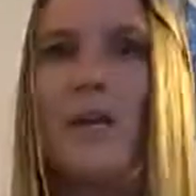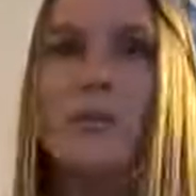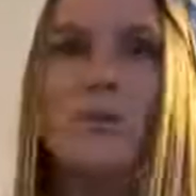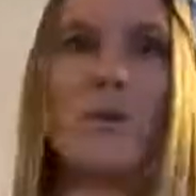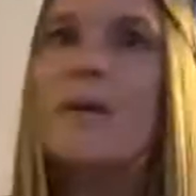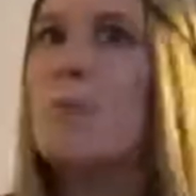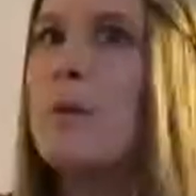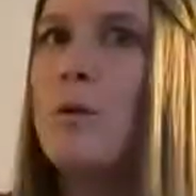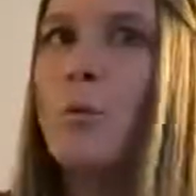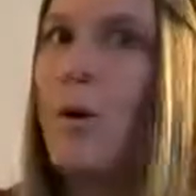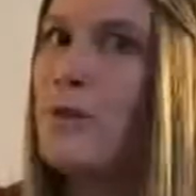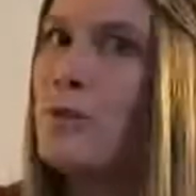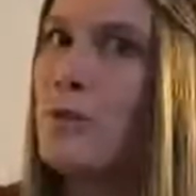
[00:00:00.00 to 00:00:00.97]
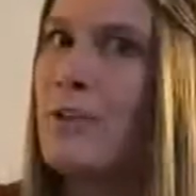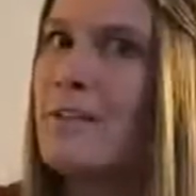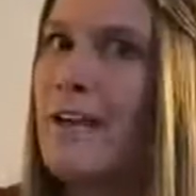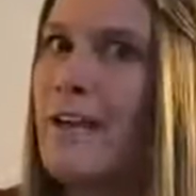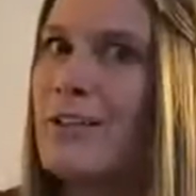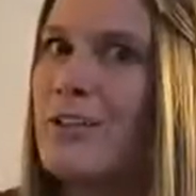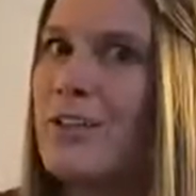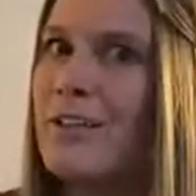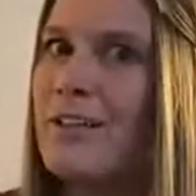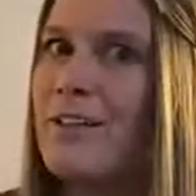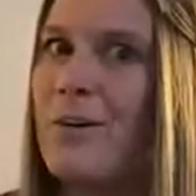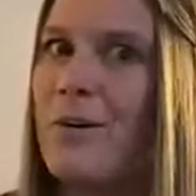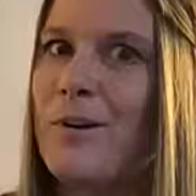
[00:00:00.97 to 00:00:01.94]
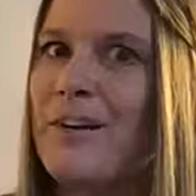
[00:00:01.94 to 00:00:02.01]
So it can be one
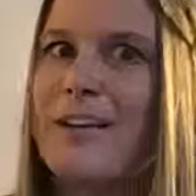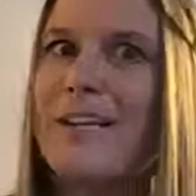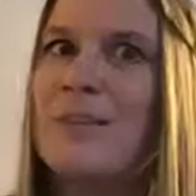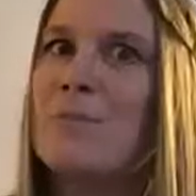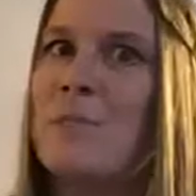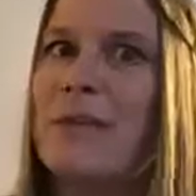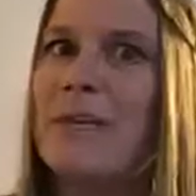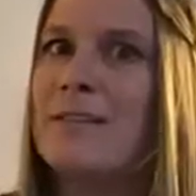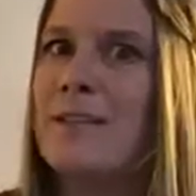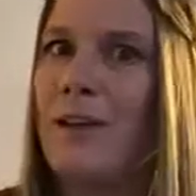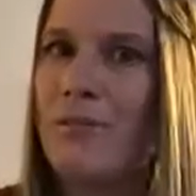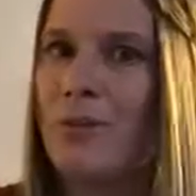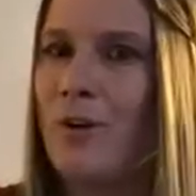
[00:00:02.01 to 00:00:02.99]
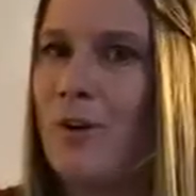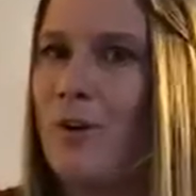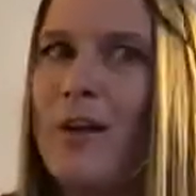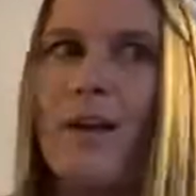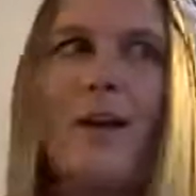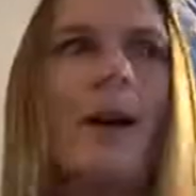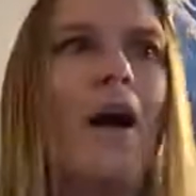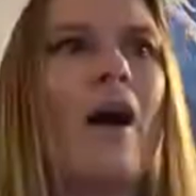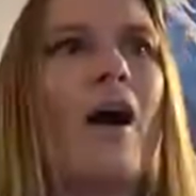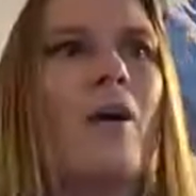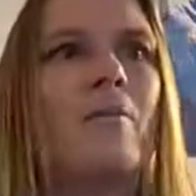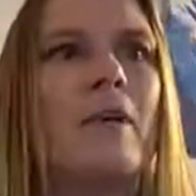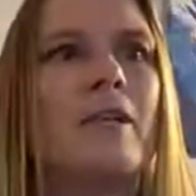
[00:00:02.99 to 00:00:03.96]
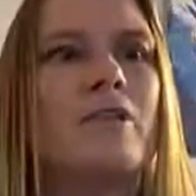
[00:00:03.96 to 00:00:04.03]
transaction, or it can be several.
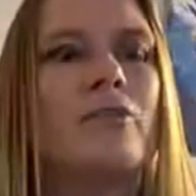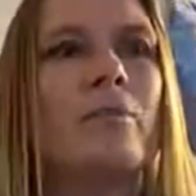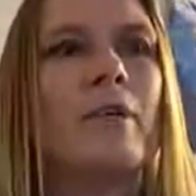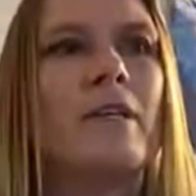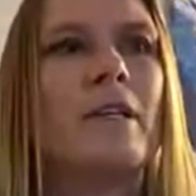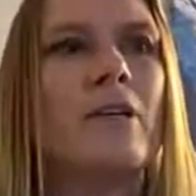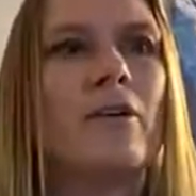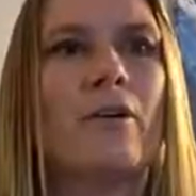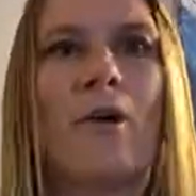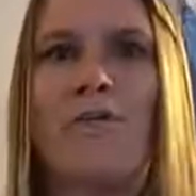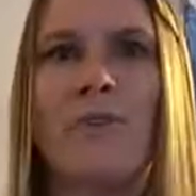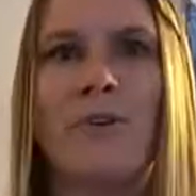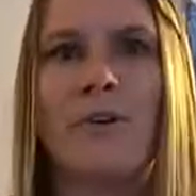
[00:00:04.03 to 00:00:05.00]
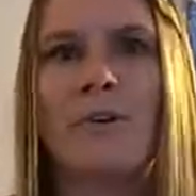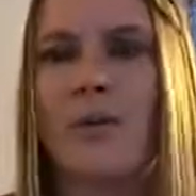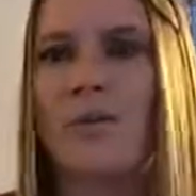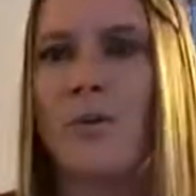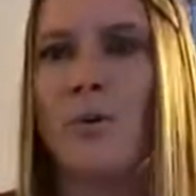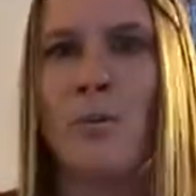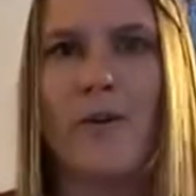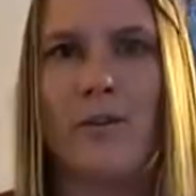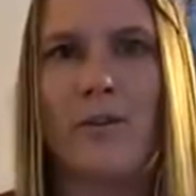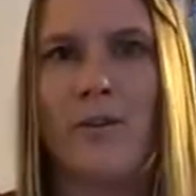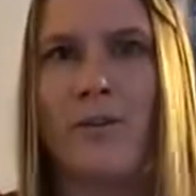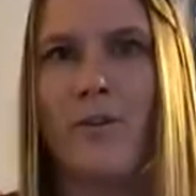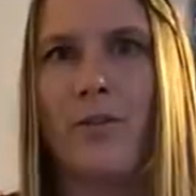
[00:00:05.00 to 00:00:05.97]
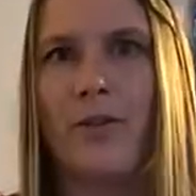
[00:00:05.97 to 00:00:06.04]
It's really your comfort level with
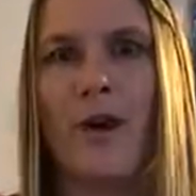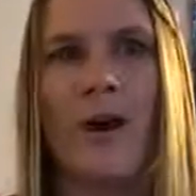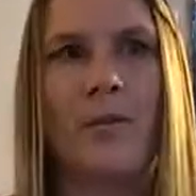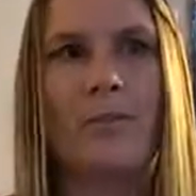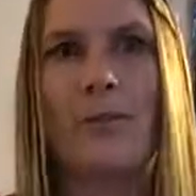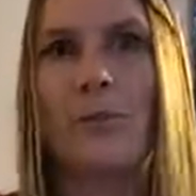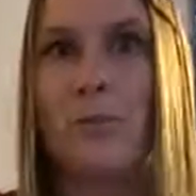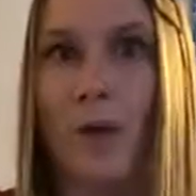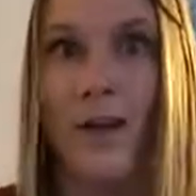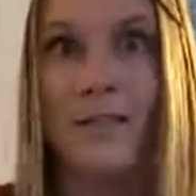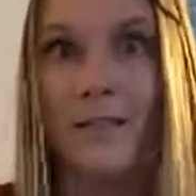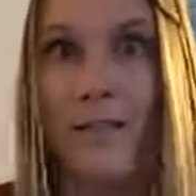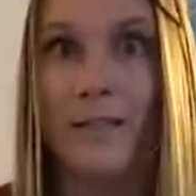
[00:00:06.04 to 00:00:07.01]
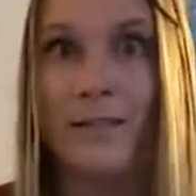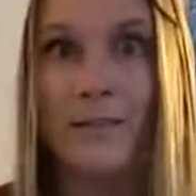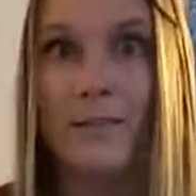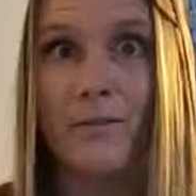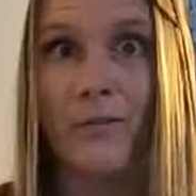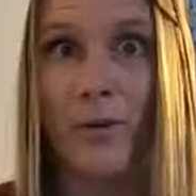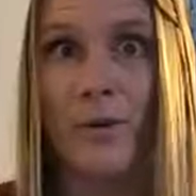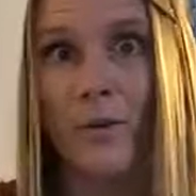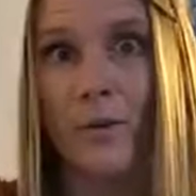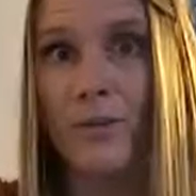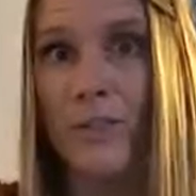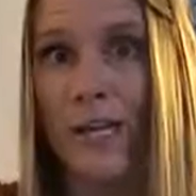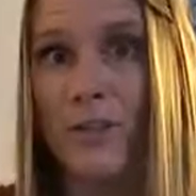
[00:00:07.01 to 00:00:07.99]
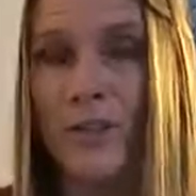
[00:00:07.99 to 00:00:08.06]
the process for
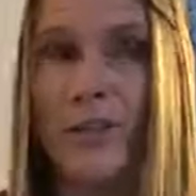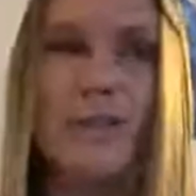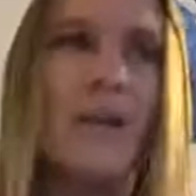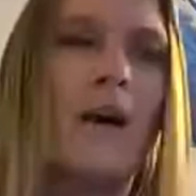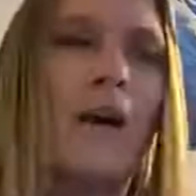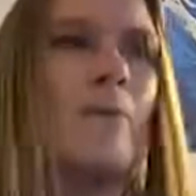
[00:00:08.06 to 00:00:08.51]
those agents.